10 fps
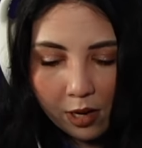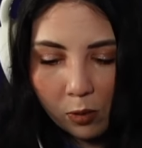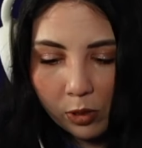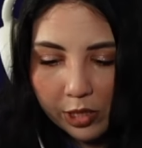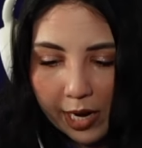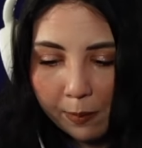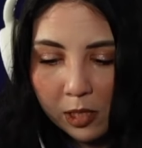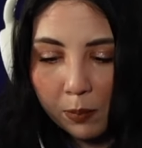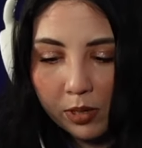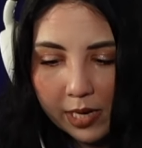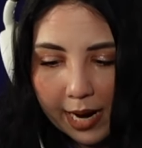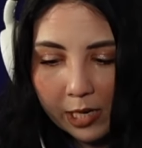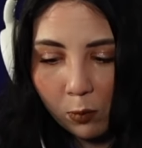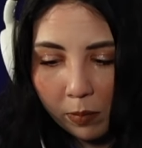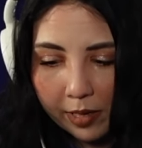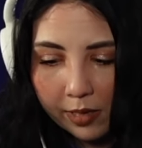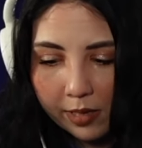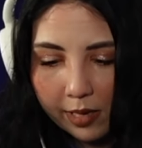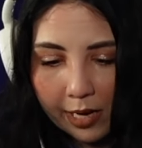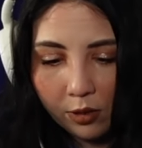which aims to protect women
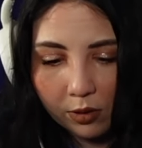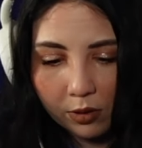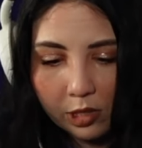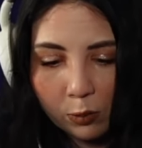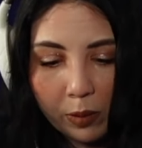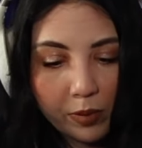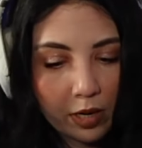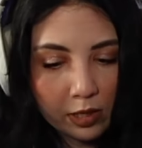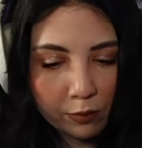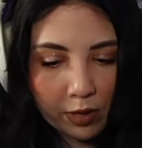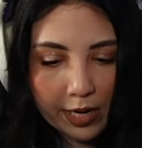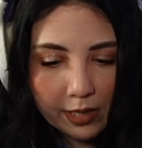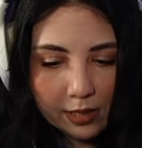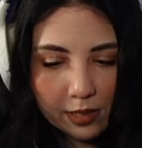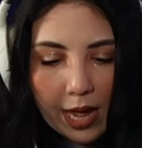and girls' reproductive rights.